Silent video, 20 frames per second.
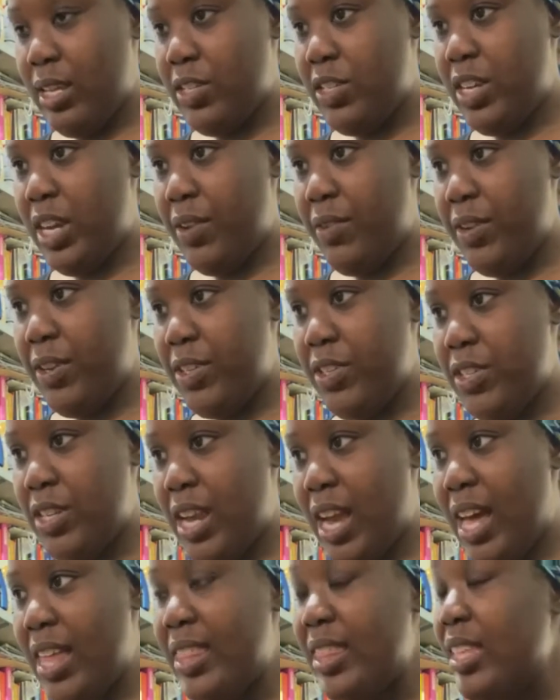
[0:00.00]
Cherish.
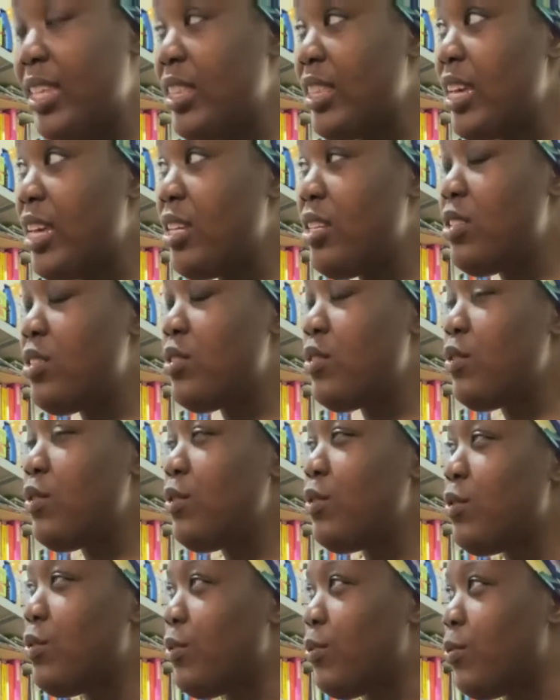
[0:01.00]
I think they
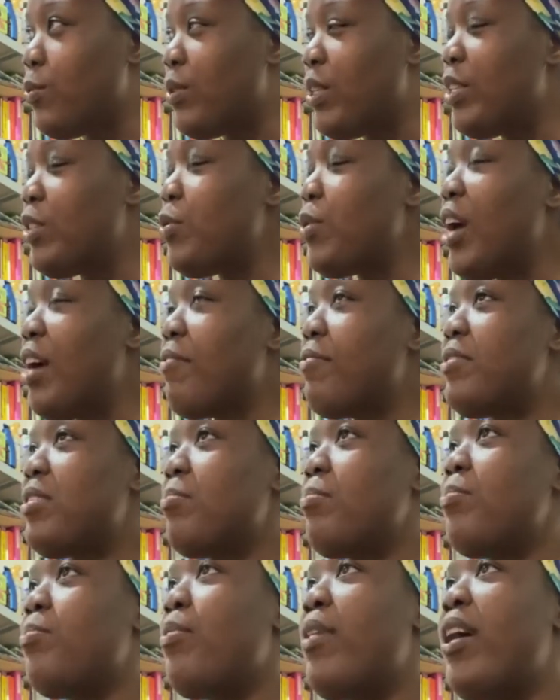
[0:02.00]
do. They do have
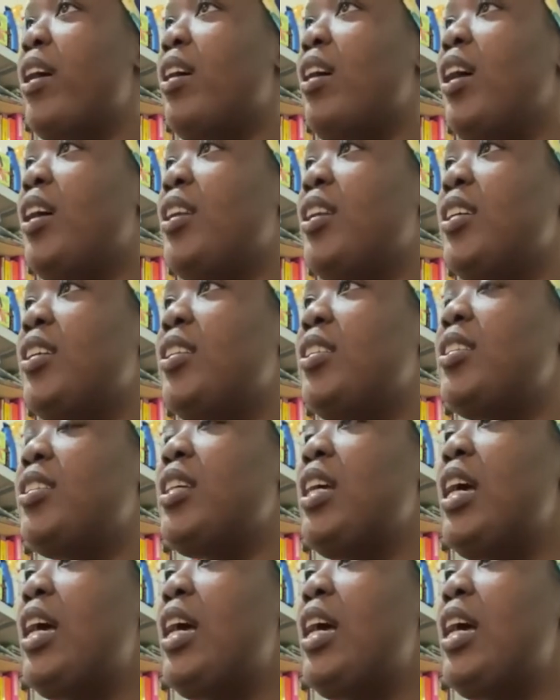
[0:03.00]
some bright colours.